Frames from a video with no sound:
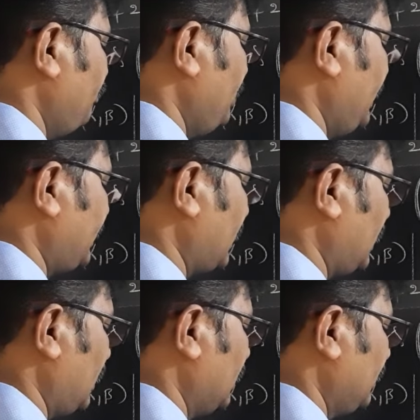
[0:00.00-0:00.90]

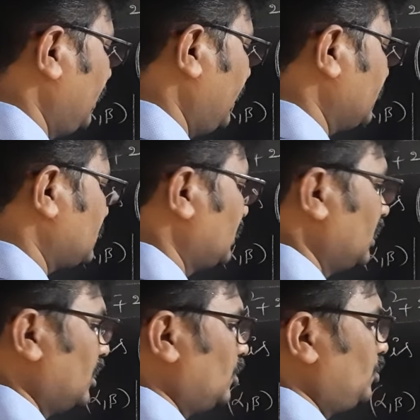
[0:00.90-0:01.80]
beta. Yes,
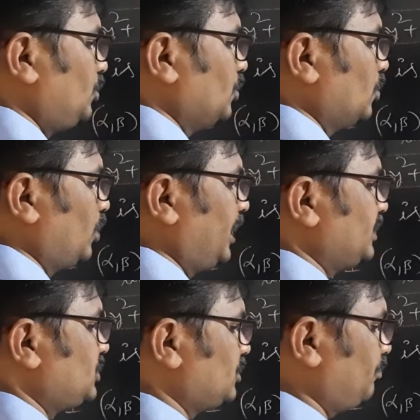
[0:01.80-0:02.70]

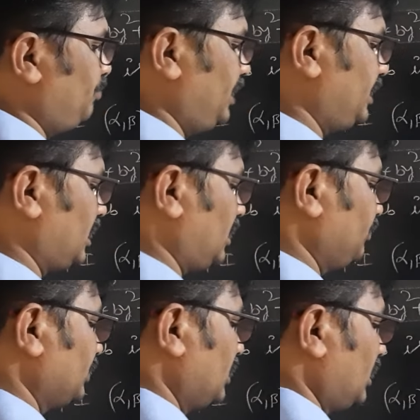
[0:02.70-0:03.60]
2h beta.